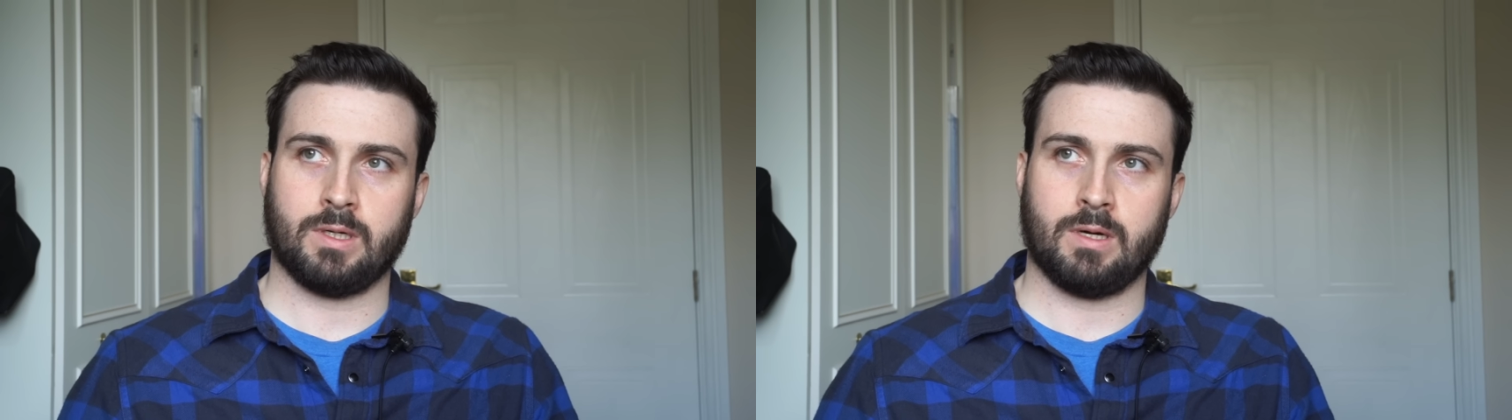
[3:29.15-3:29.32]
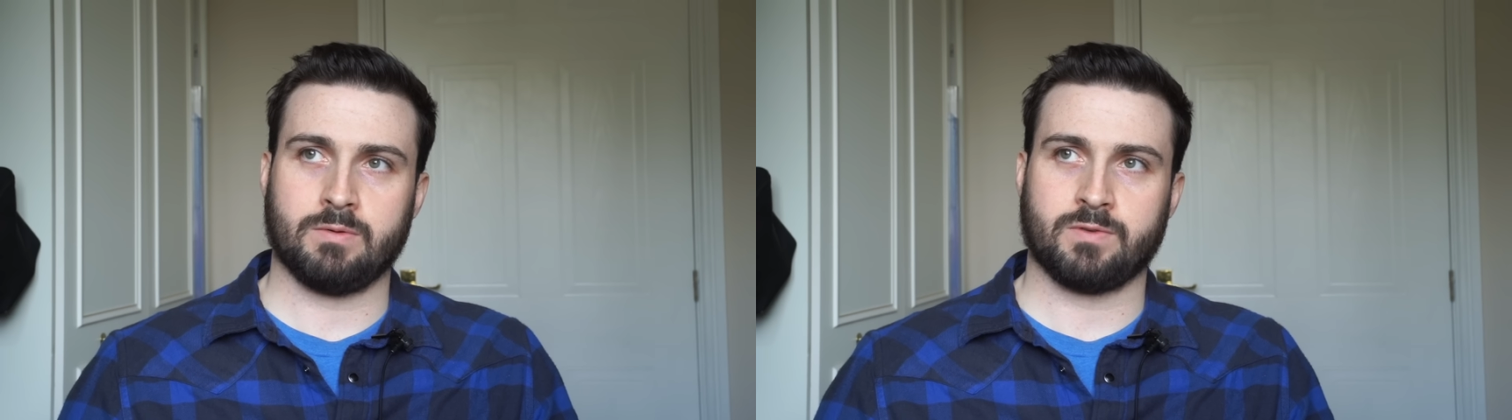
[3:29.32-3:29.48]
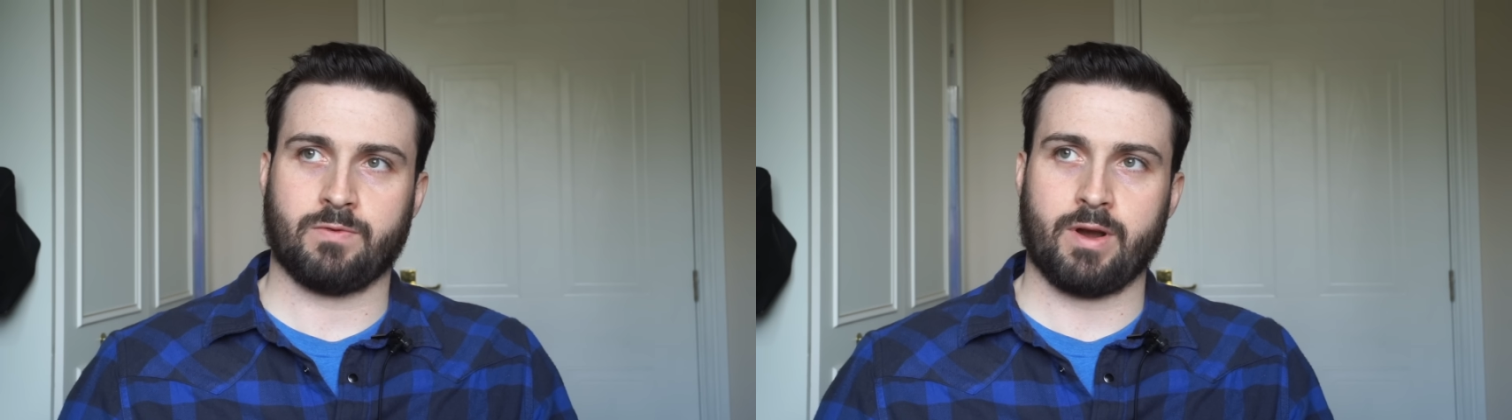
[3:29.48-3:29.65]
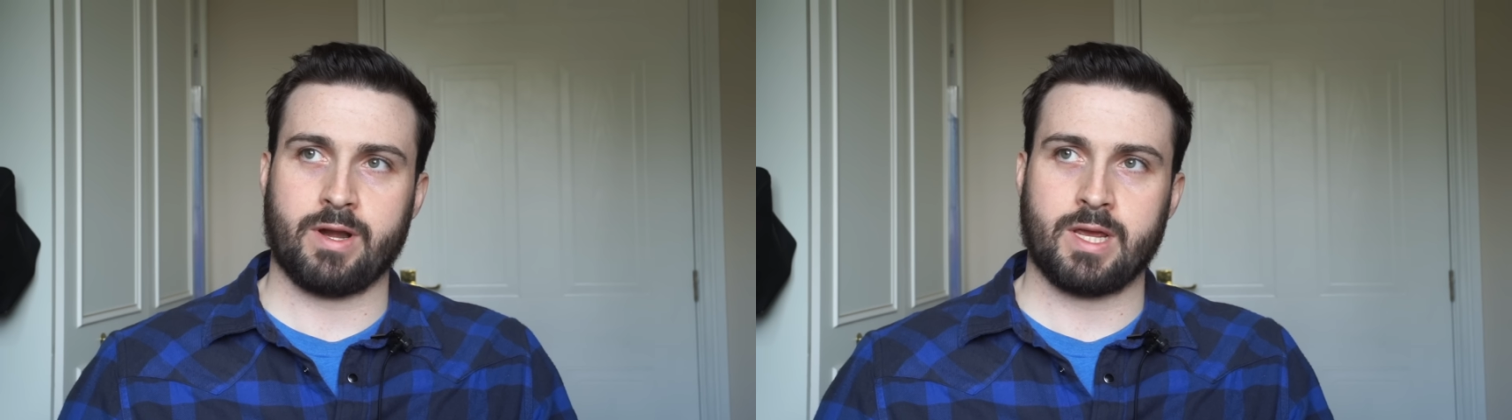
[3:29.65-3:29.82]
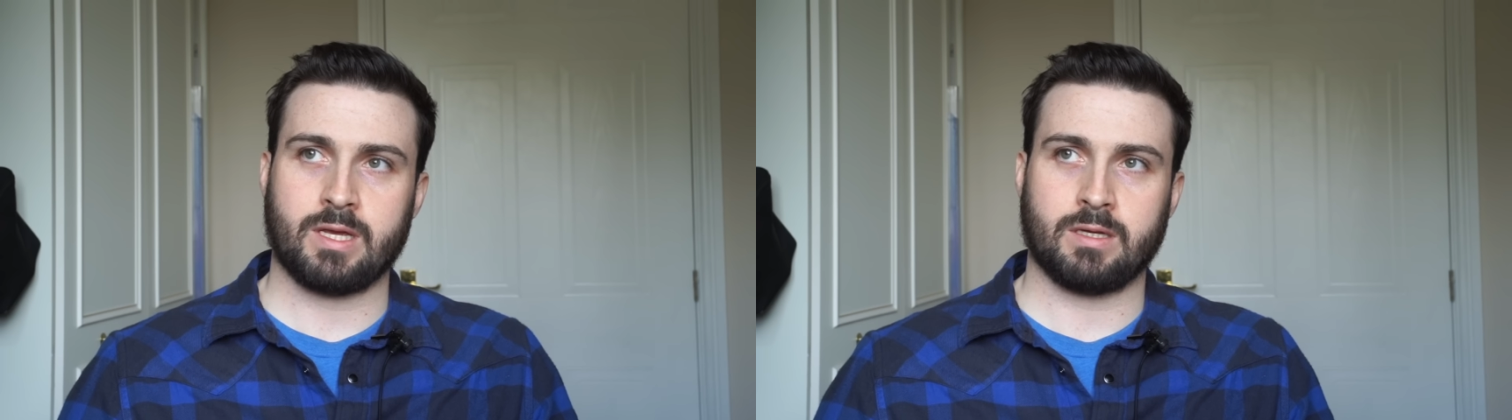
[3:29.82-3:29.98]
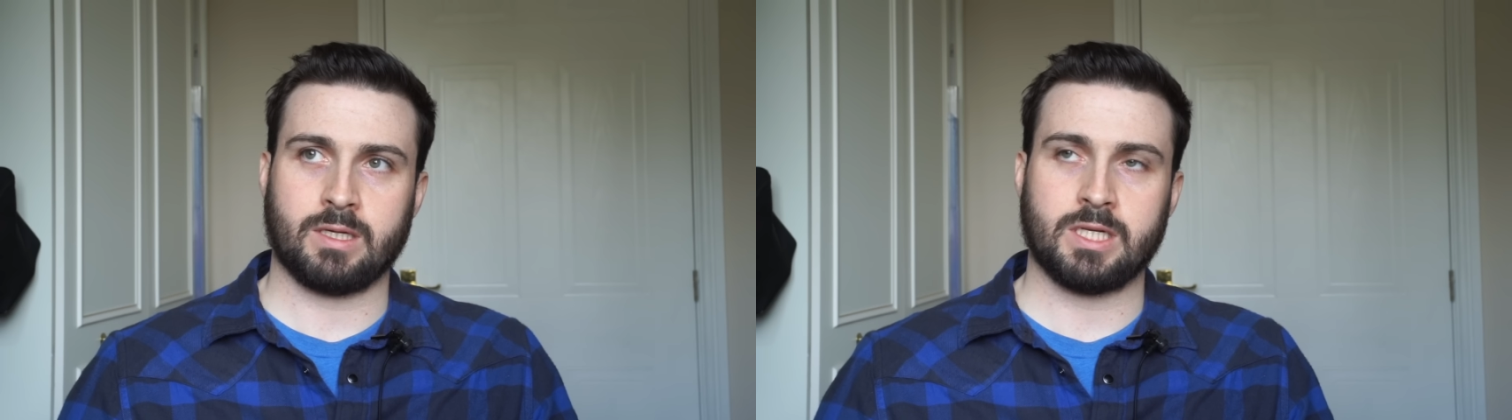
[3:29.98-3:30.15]
I was
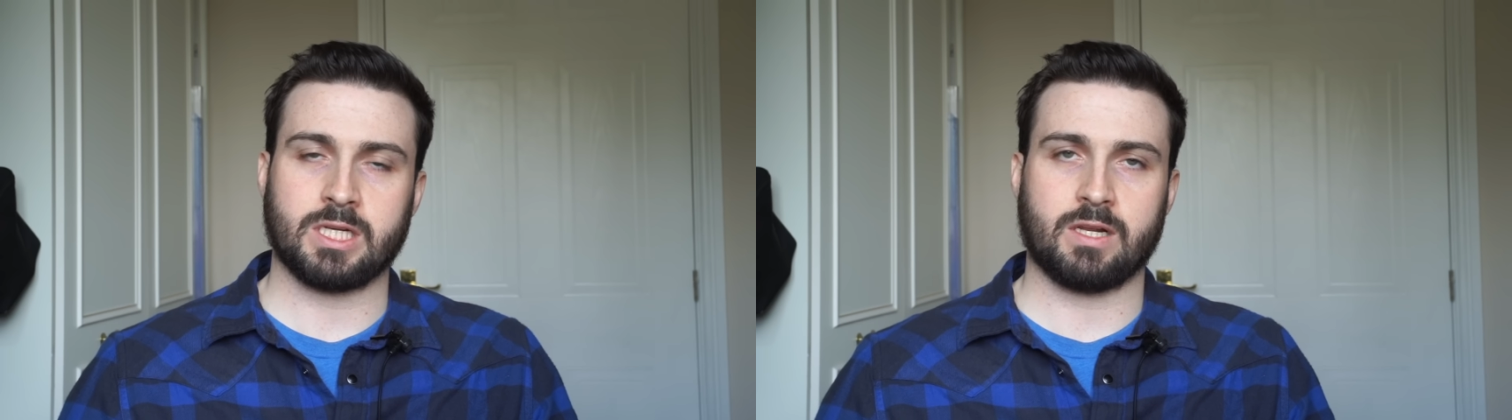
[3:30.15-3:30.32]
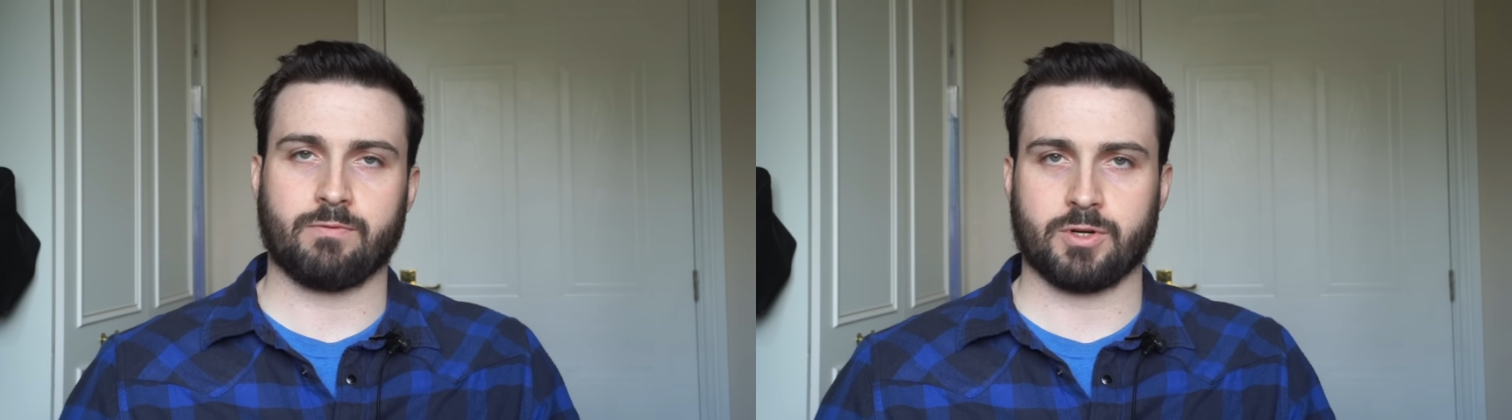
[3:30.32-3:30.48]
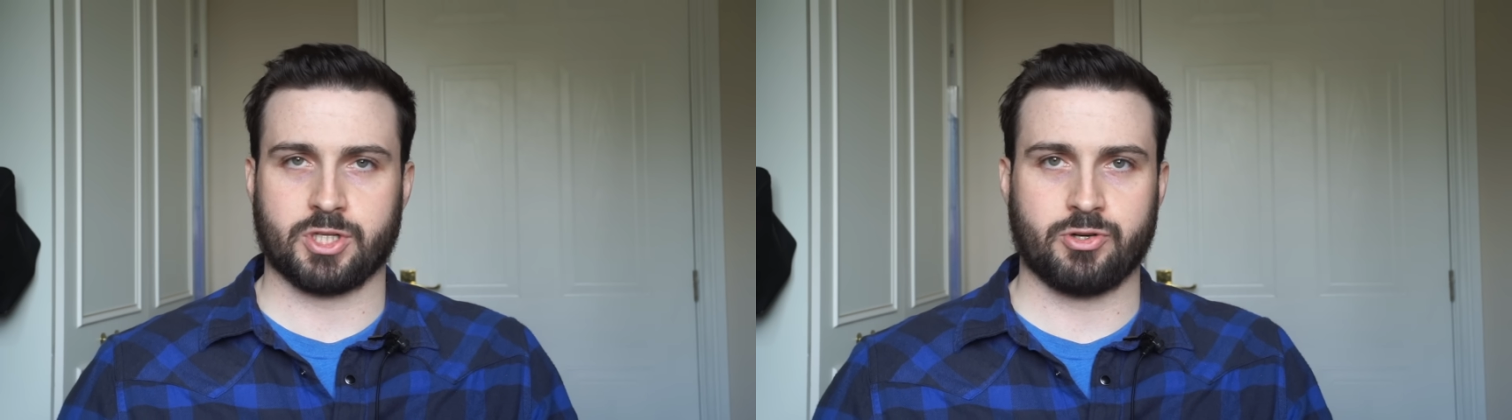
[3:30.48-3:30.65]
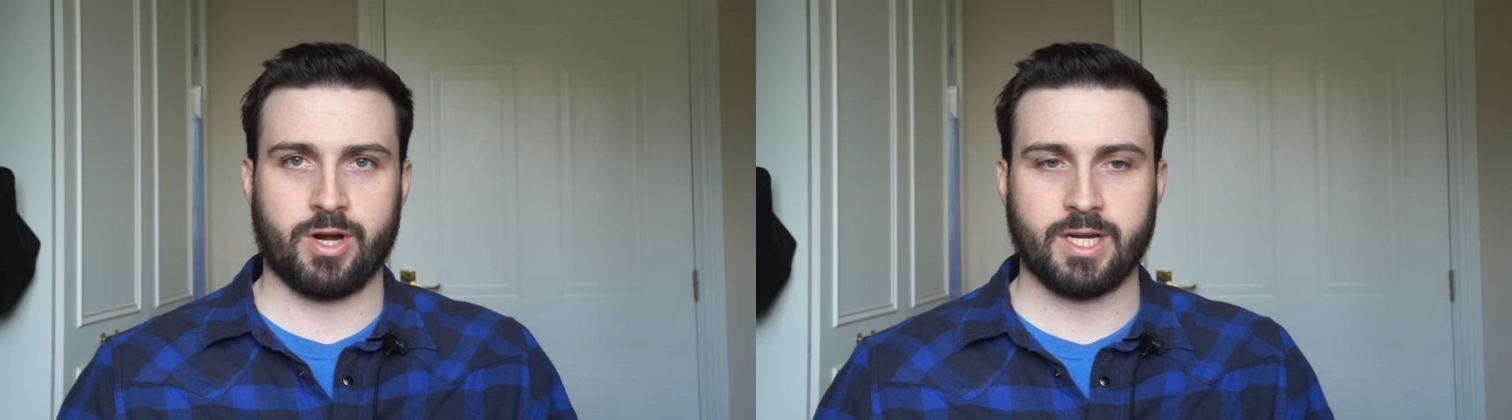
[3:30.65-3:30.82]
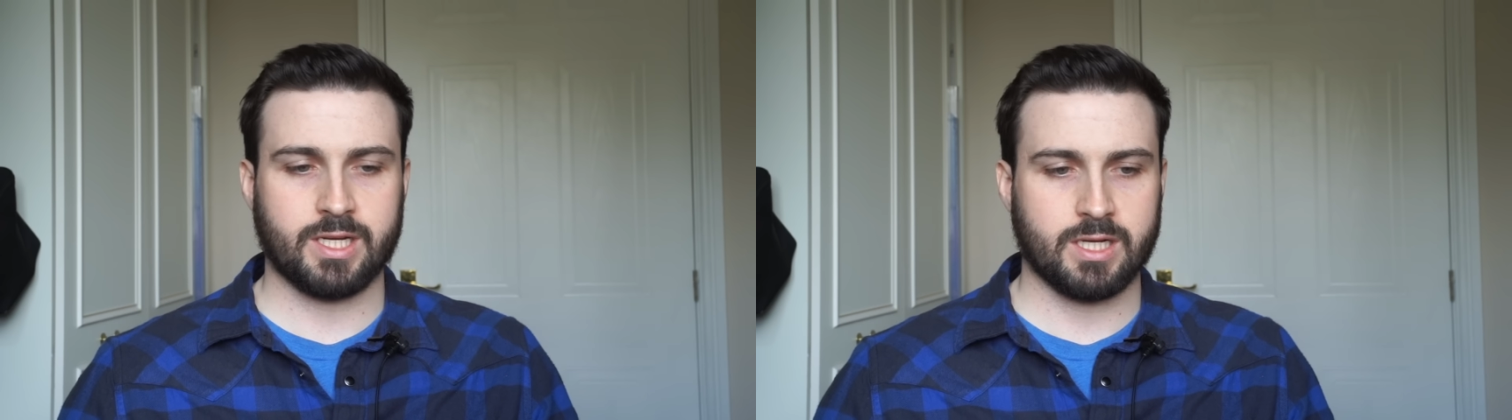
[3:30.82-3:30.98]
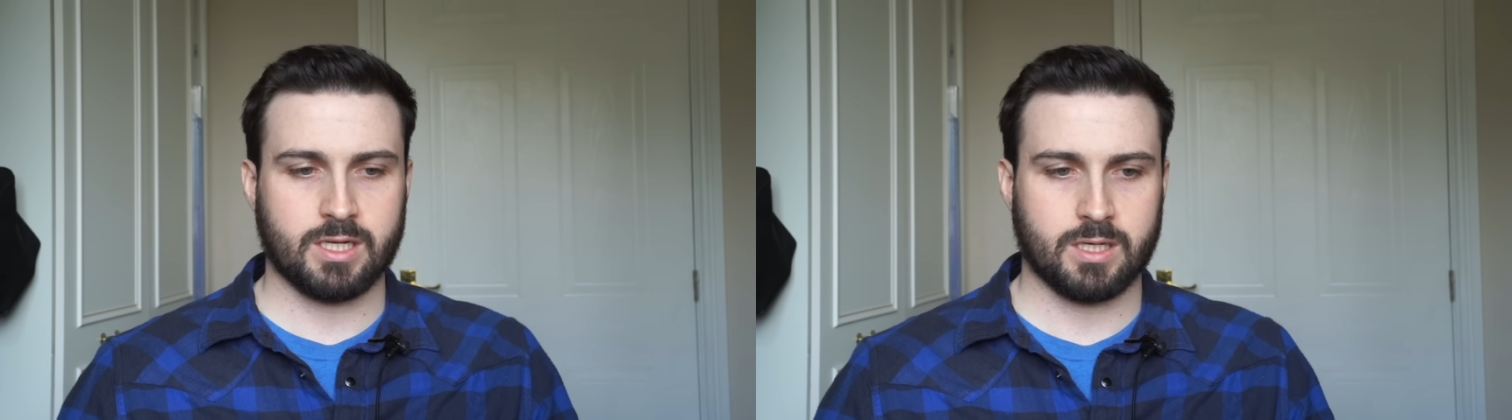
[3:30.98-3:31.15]
very easily
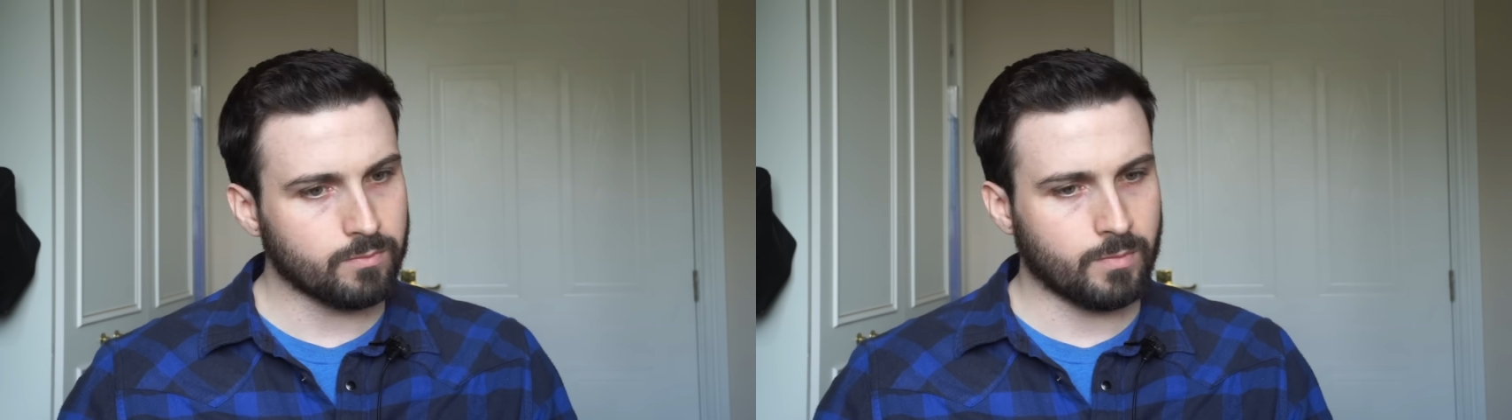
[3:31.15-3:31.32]
frustrated,